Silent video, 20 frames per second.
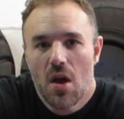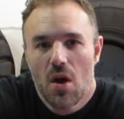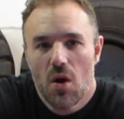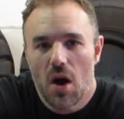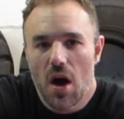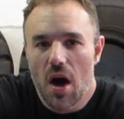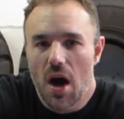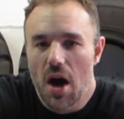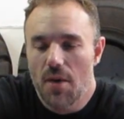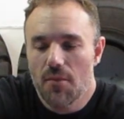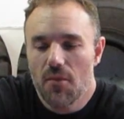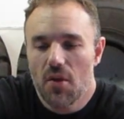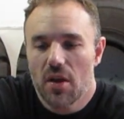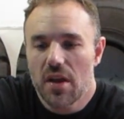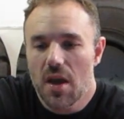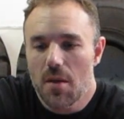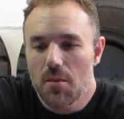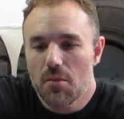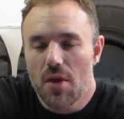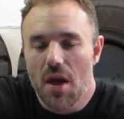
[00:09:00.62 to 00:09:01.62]

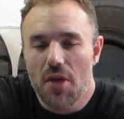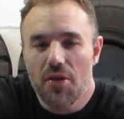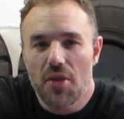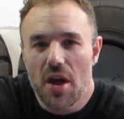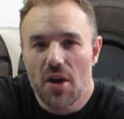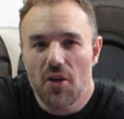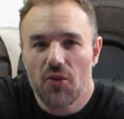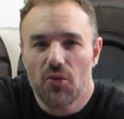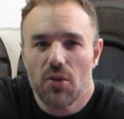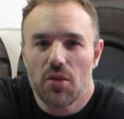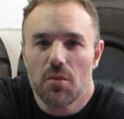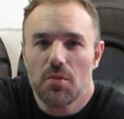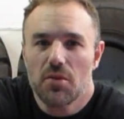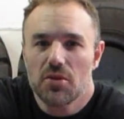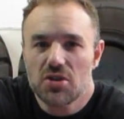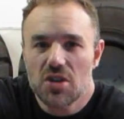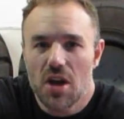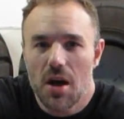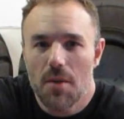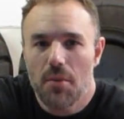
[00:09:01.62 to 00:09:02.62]
Again, breath ladders with the
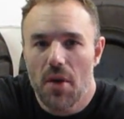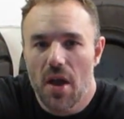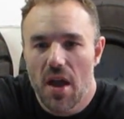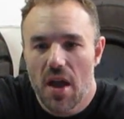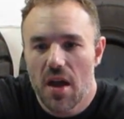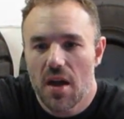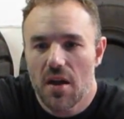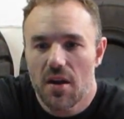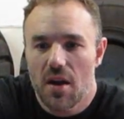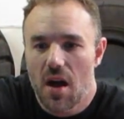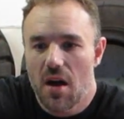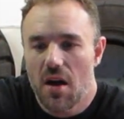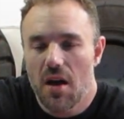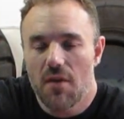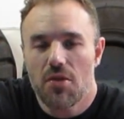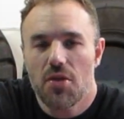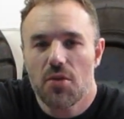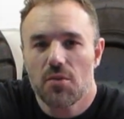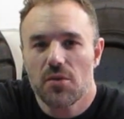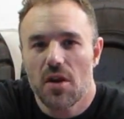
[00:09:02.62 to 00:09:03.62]
push-up, and I'll
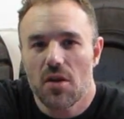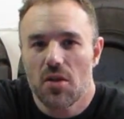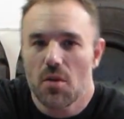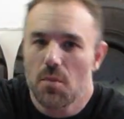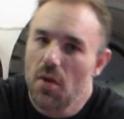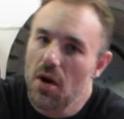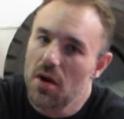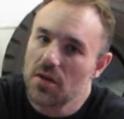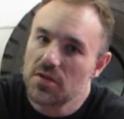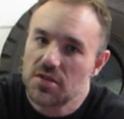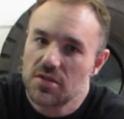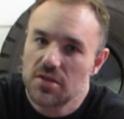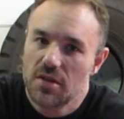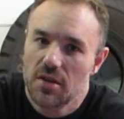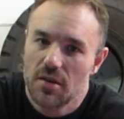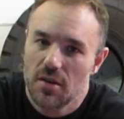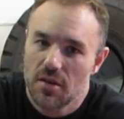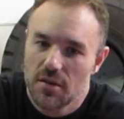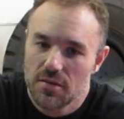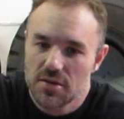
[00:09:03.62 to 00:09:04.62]
have 3 other parts
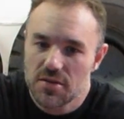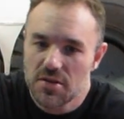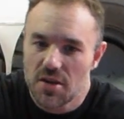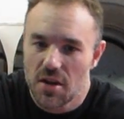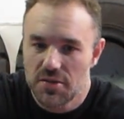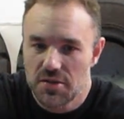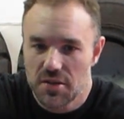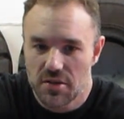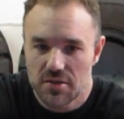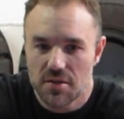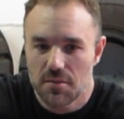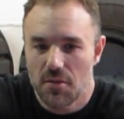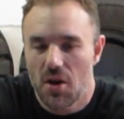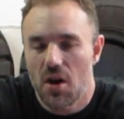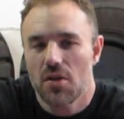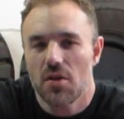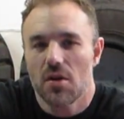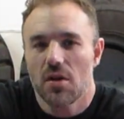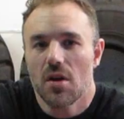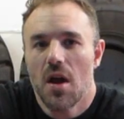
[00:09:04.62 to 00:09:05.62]
discussing some
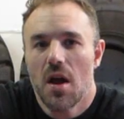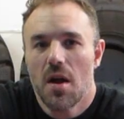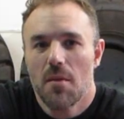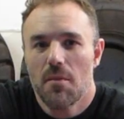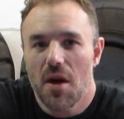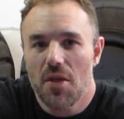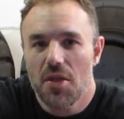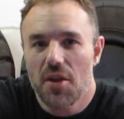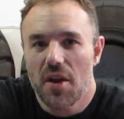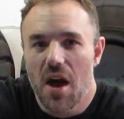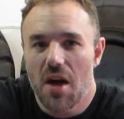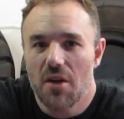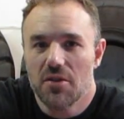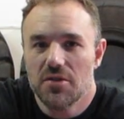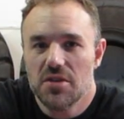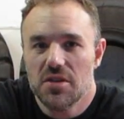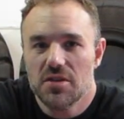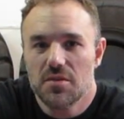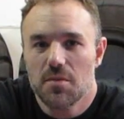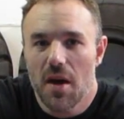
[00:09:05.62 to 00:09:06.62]
other
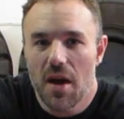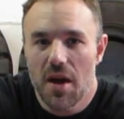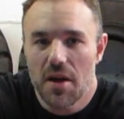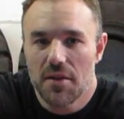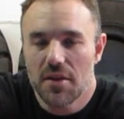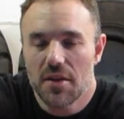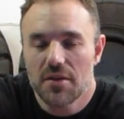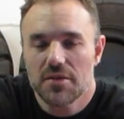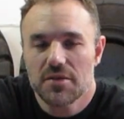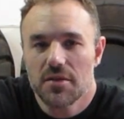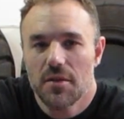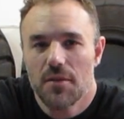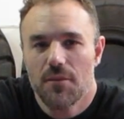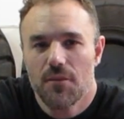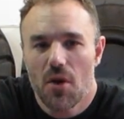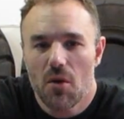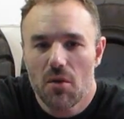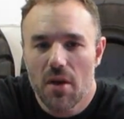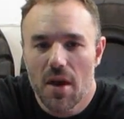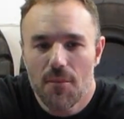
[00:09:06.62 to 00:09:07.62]
methodologies behind this.
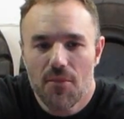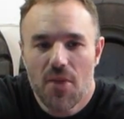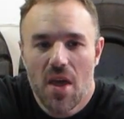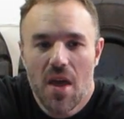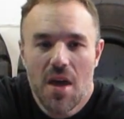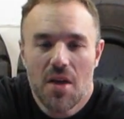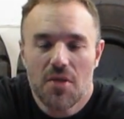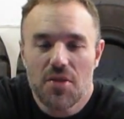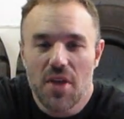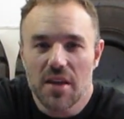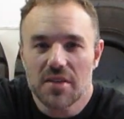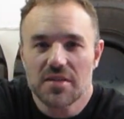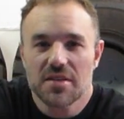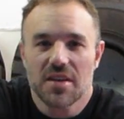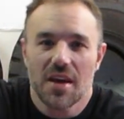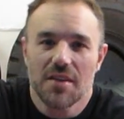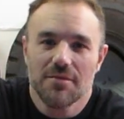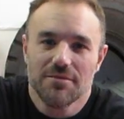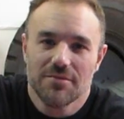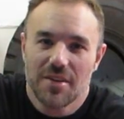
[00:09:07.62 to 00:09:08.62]
Okay? Thanks
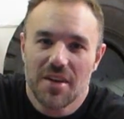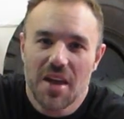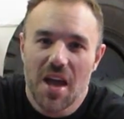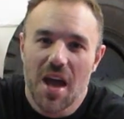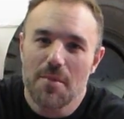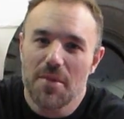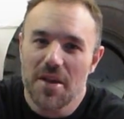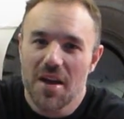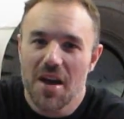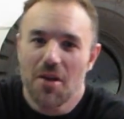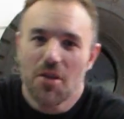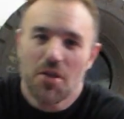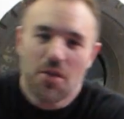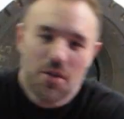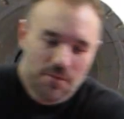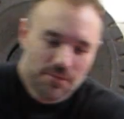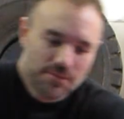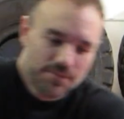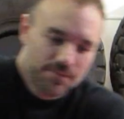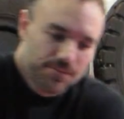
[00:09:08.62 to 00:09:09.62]
again, and happy
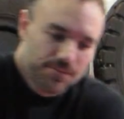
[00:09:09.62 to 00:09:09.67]
health.